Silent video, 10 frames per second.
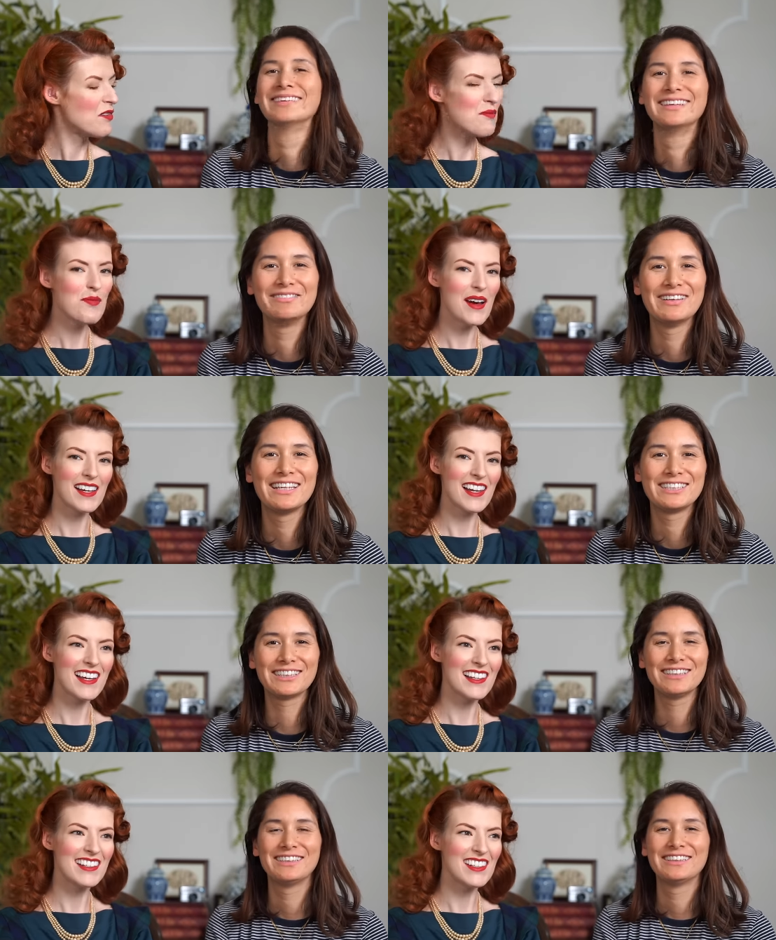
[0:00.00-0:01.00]
Speaker 1: in by Malaysia.
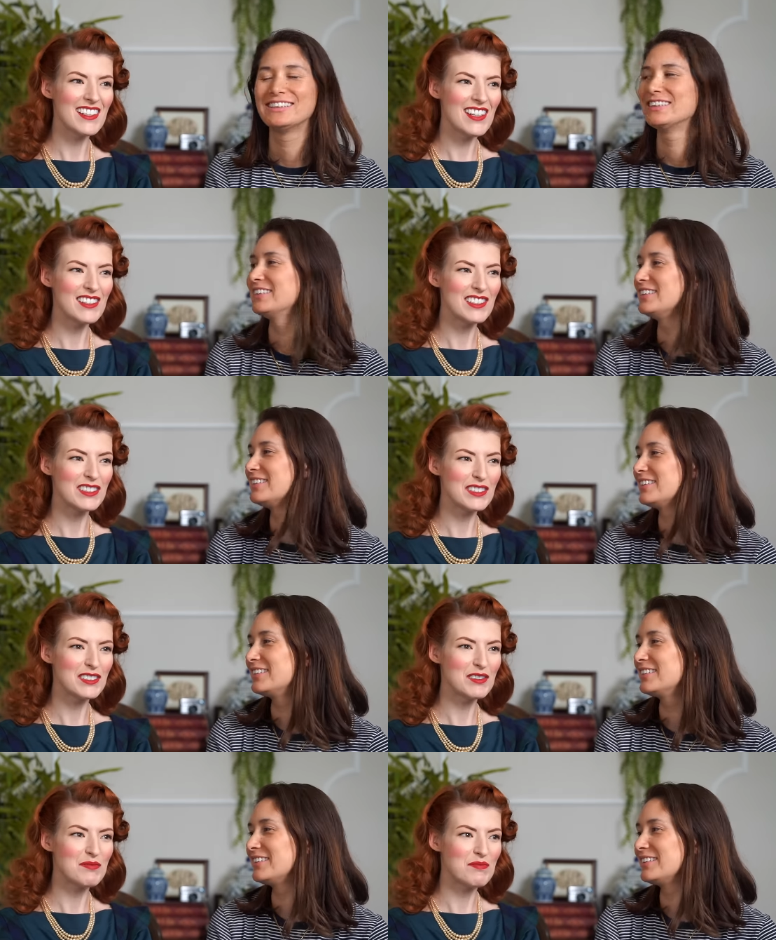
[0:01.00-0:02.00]
like
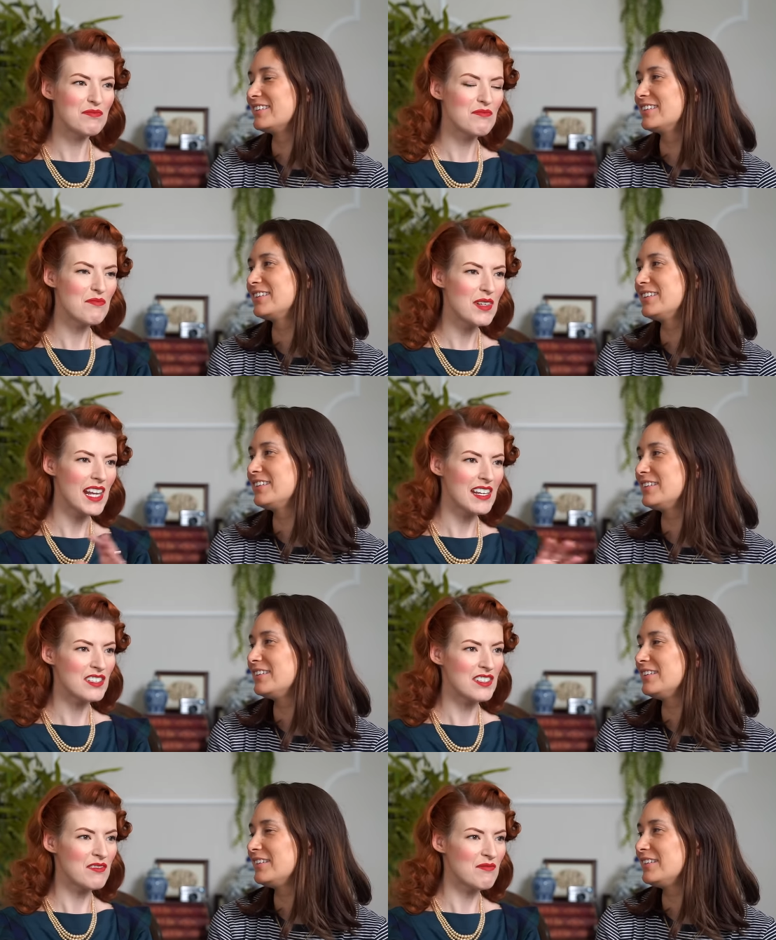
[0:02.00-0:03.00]
local
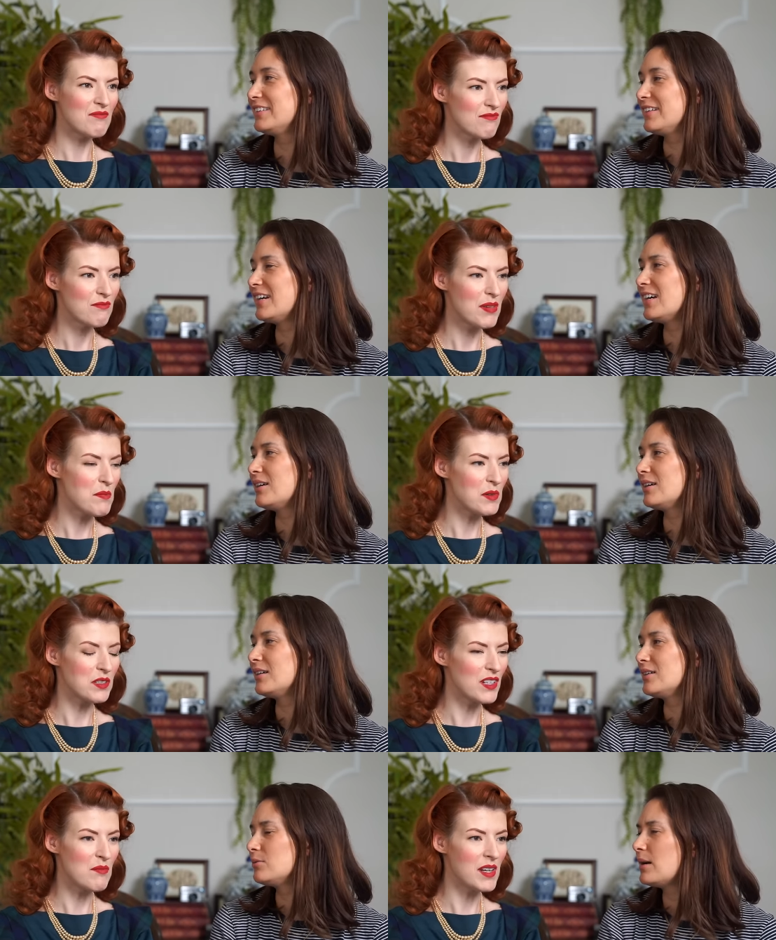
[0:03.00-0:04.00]
Malaysian yeah.
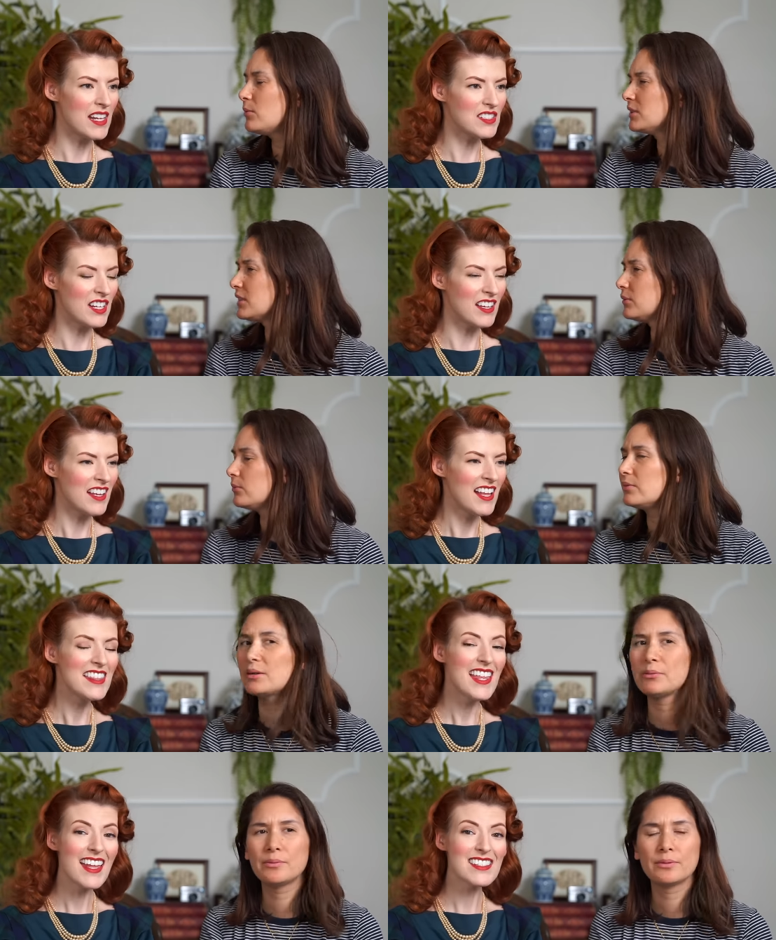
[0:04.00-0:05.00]
people in Where Malaysia.
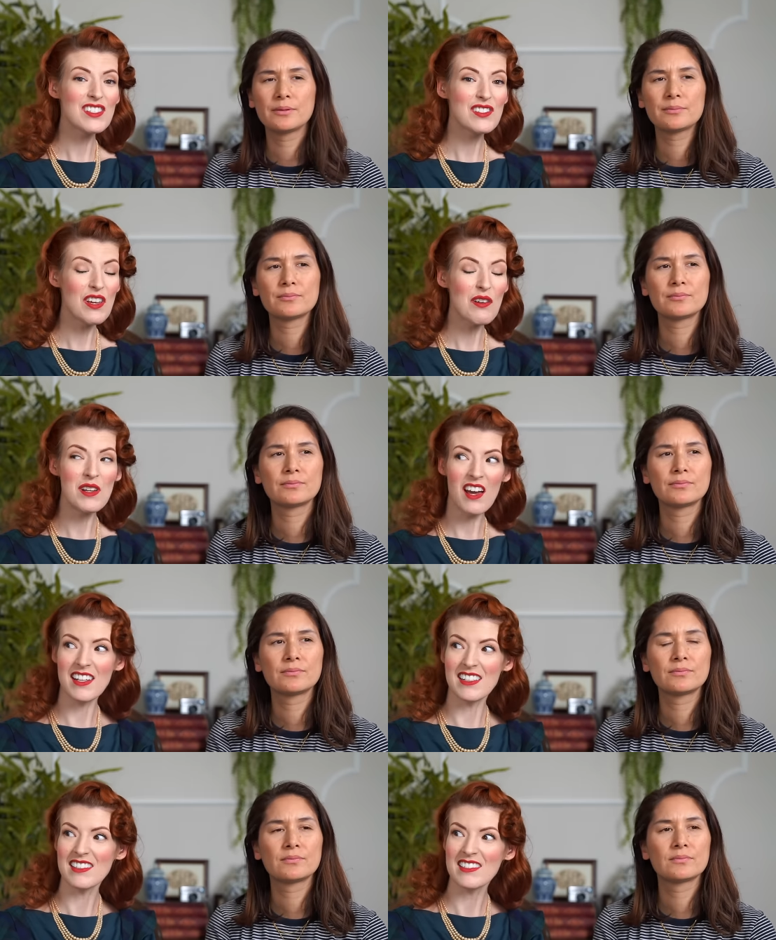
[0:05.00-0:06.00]
That That's
Speaker 2: so
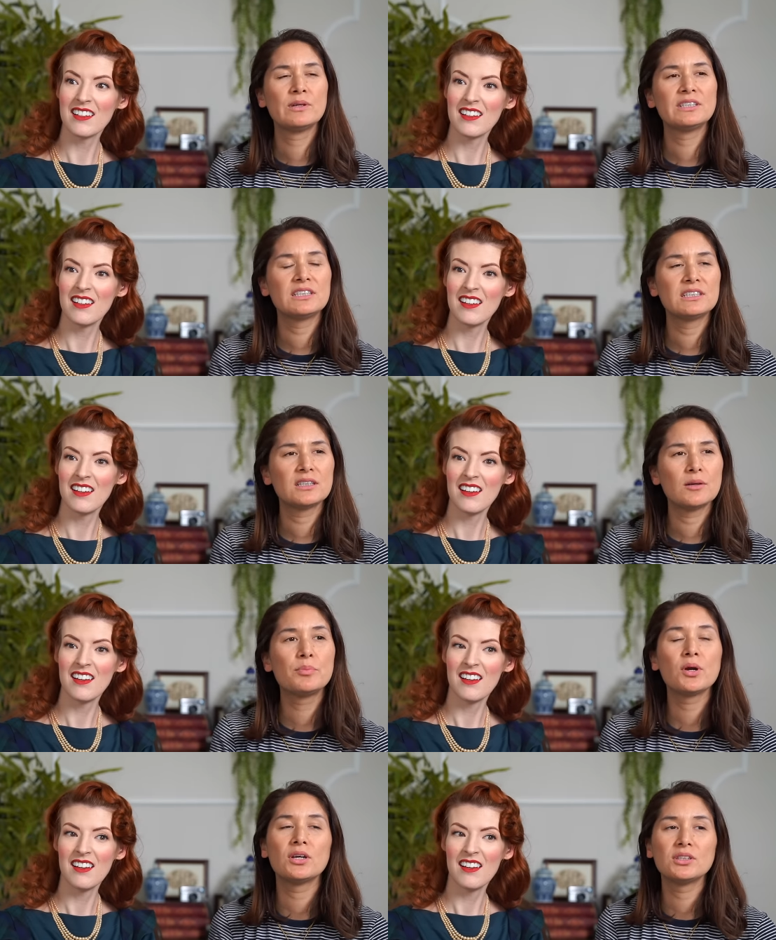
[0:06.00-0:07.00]
nice. We did,
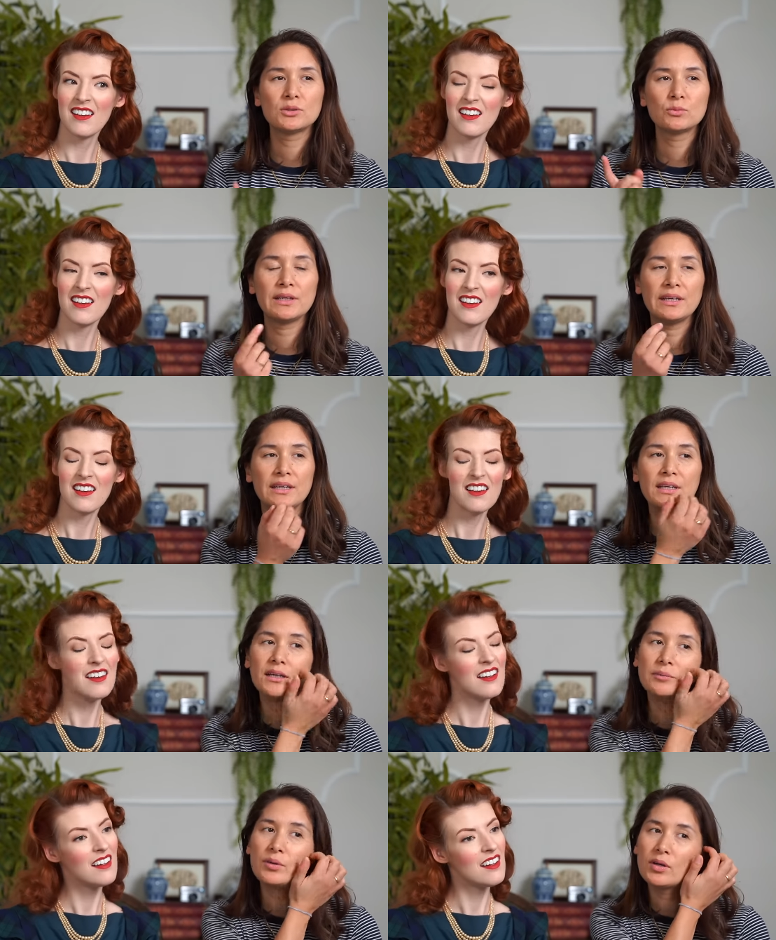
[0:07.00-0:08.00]
but
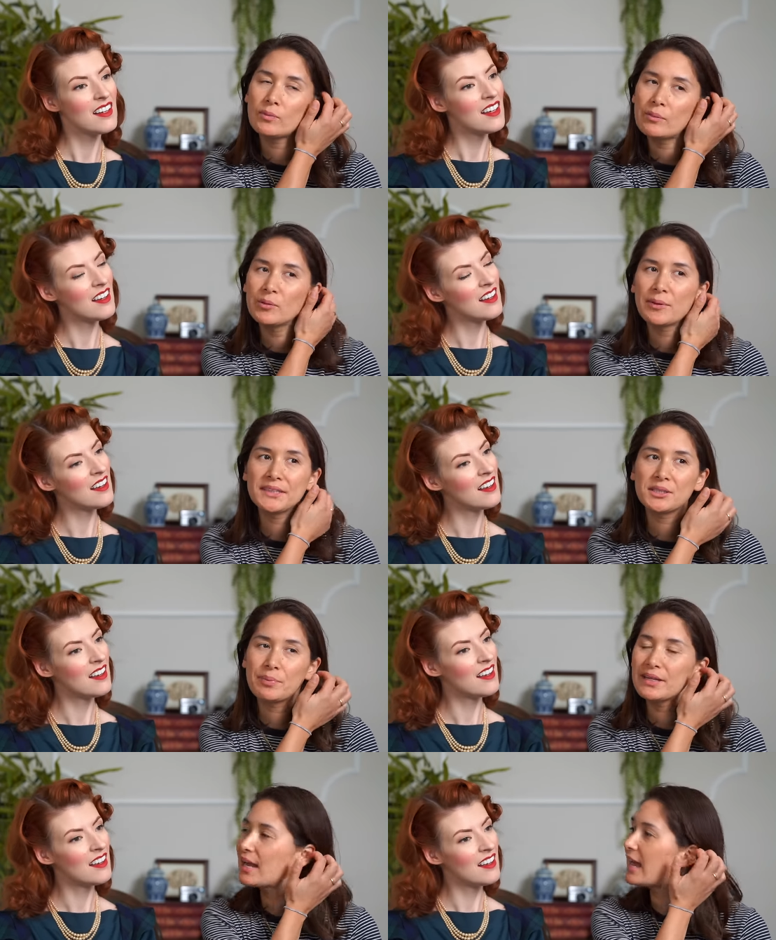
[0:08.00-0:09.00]
we but when we went to
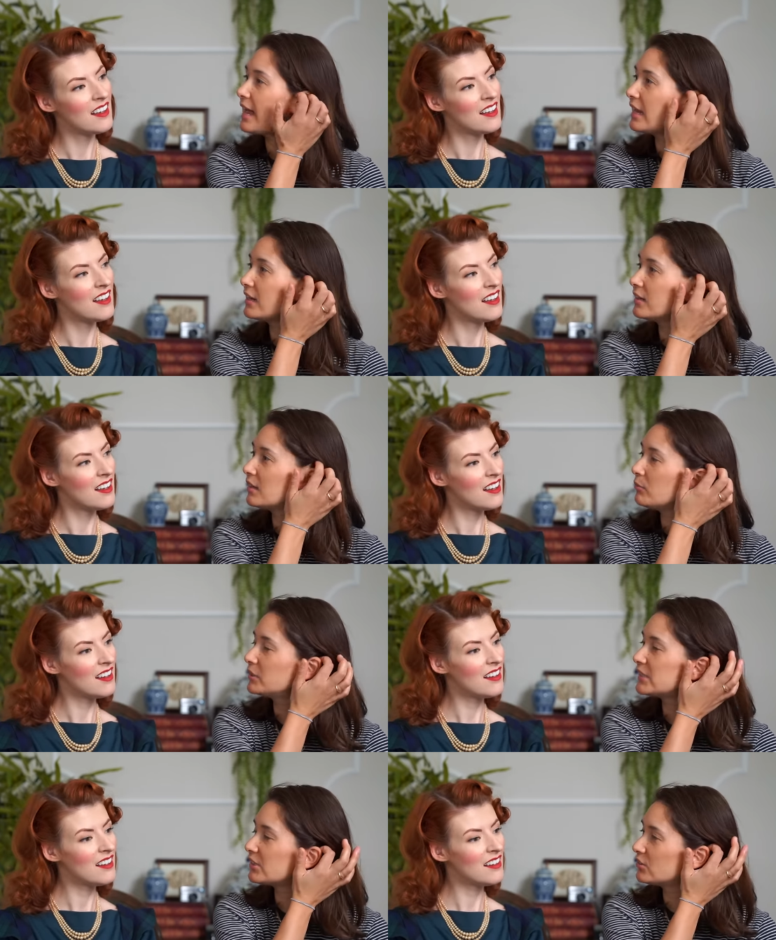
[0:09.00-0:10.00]
Penang and
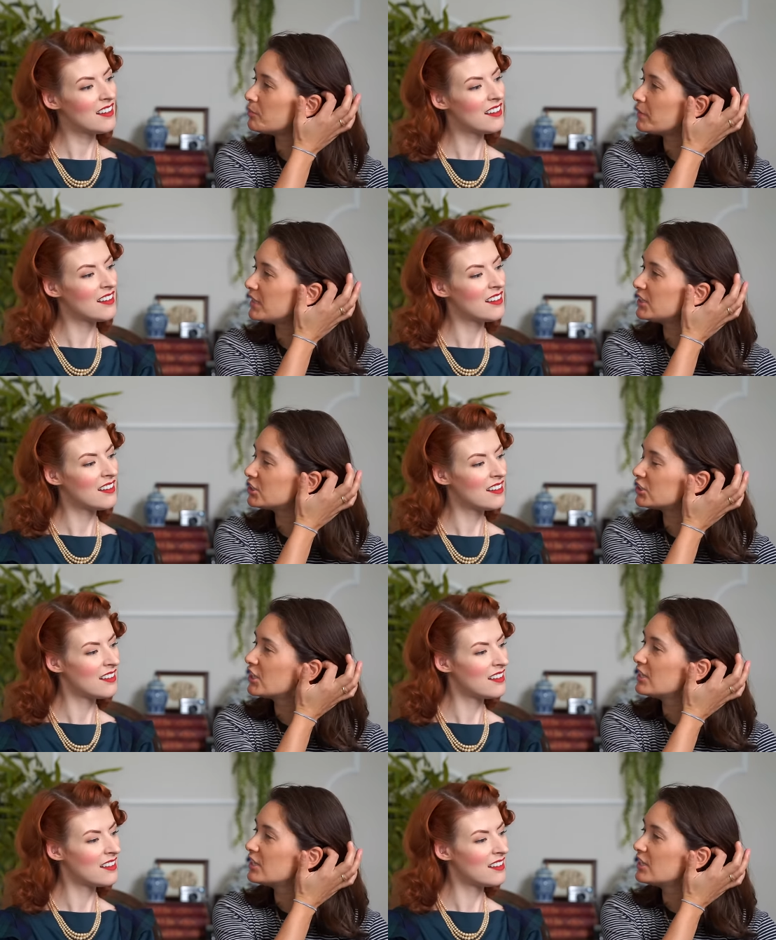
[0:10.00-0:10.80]
we stayed on the beach,